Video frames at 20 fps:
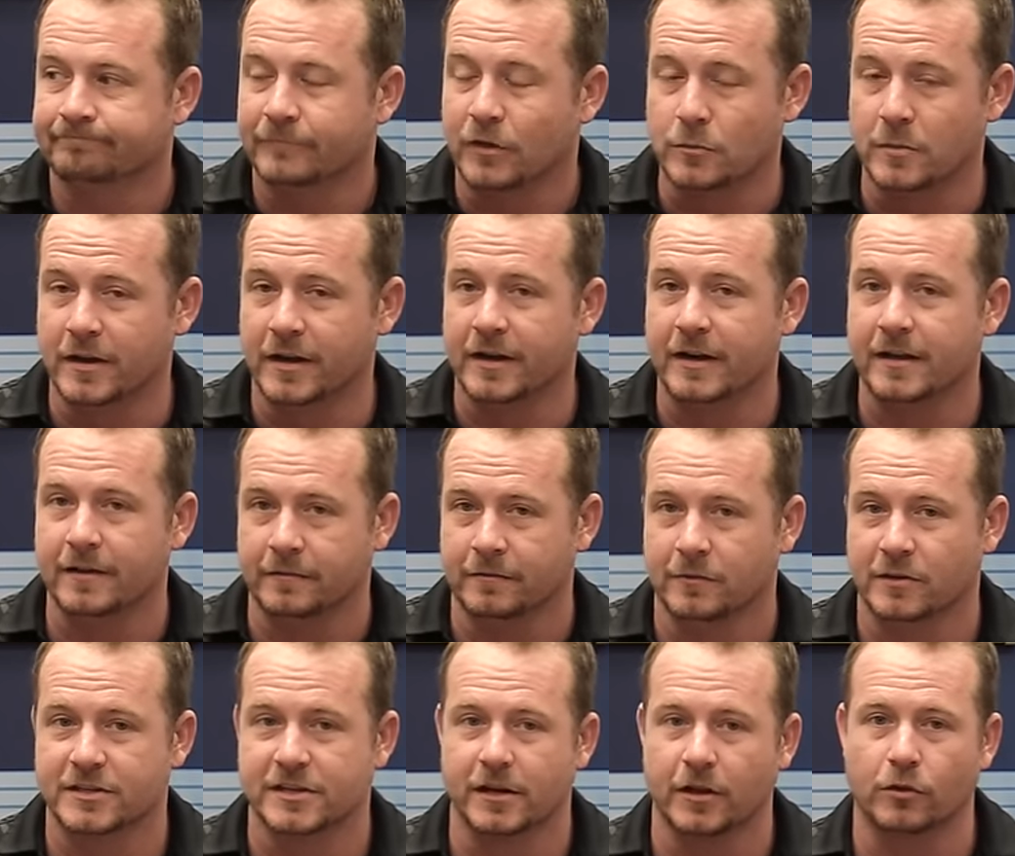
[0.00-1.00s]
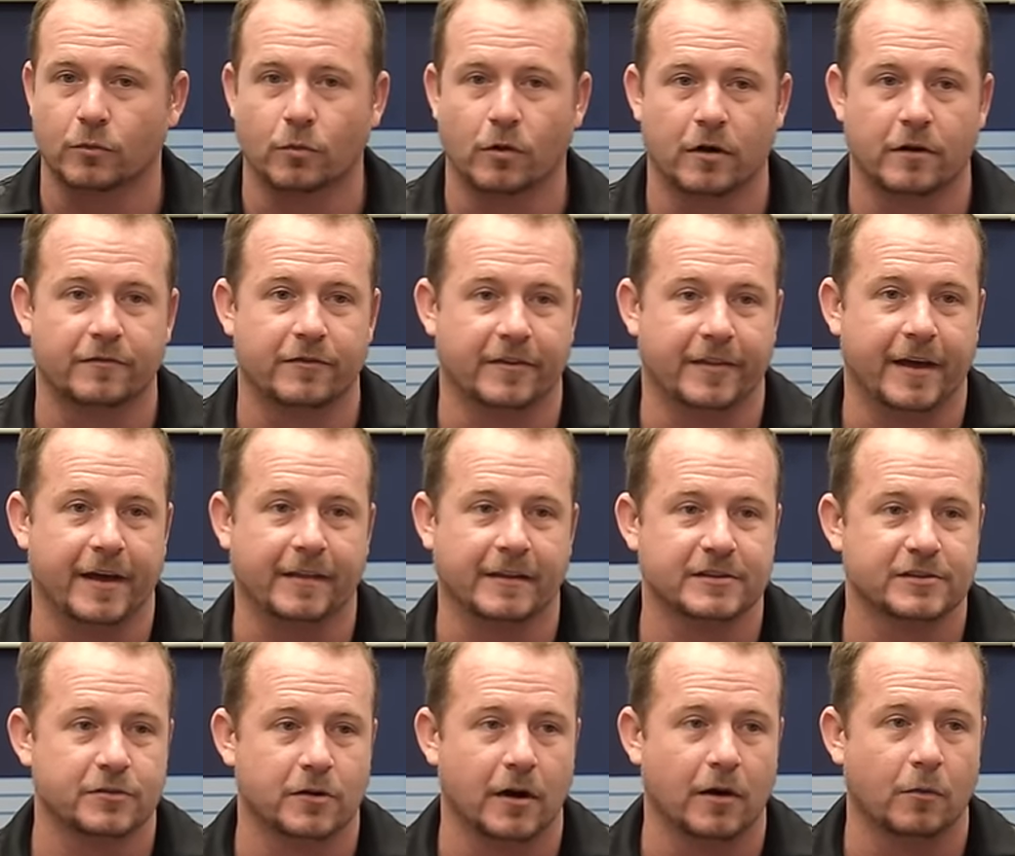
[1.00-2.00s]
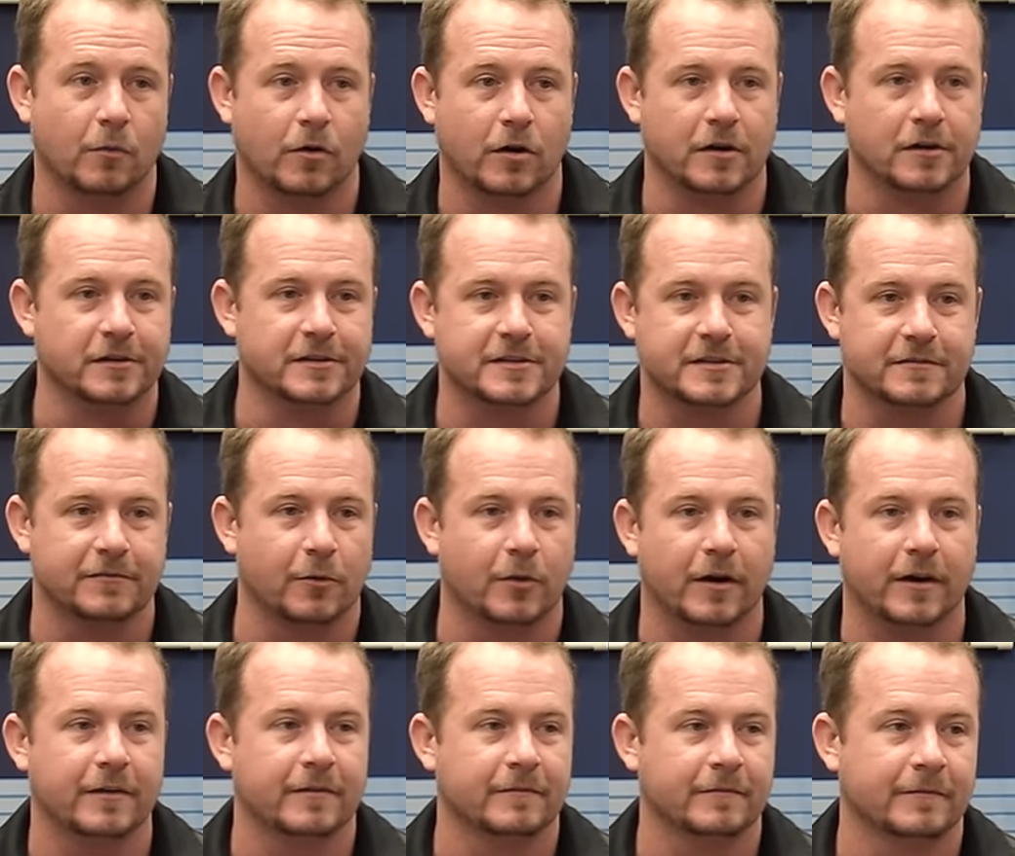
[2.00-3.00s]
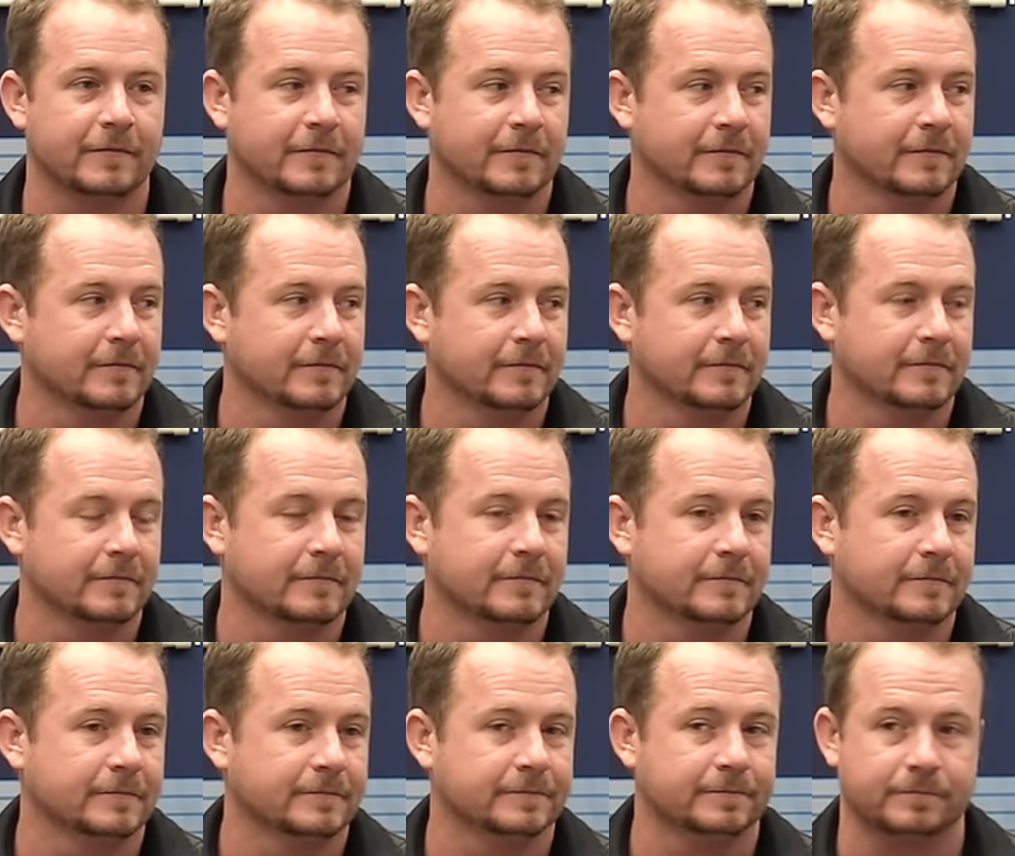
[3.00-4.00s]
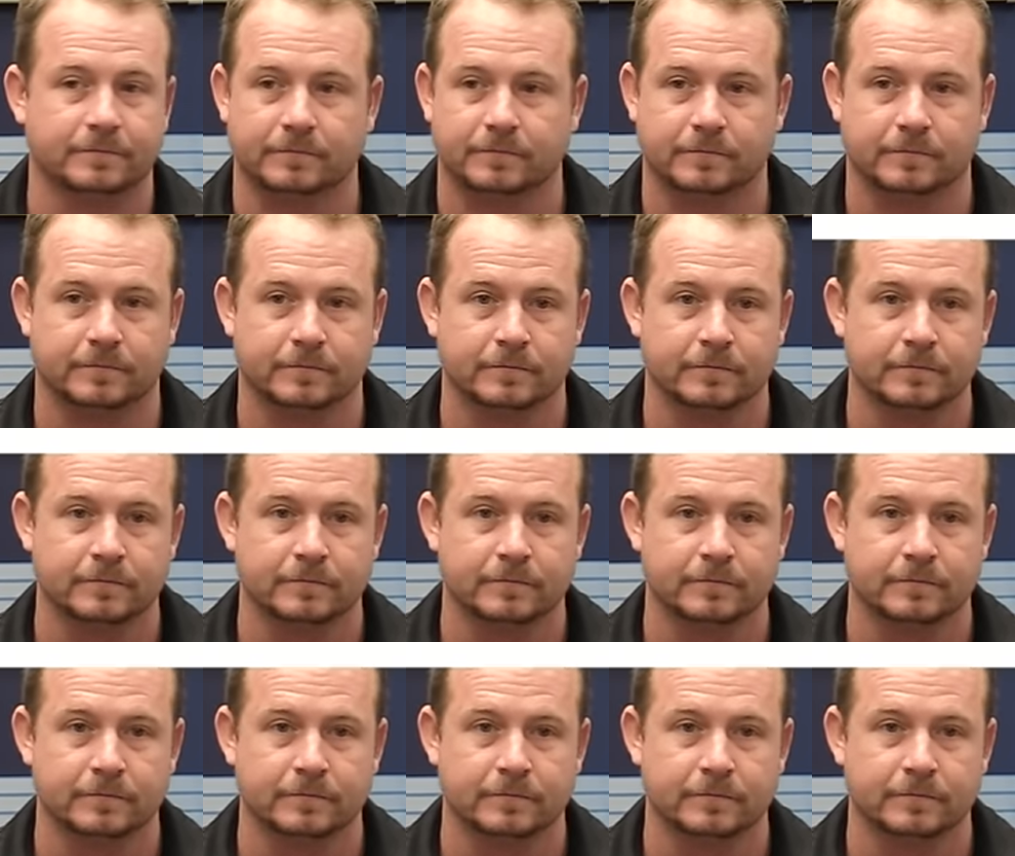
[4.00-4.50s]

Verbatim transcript: Humidity, what's another word for that? Let's throw out words for it. Dew point.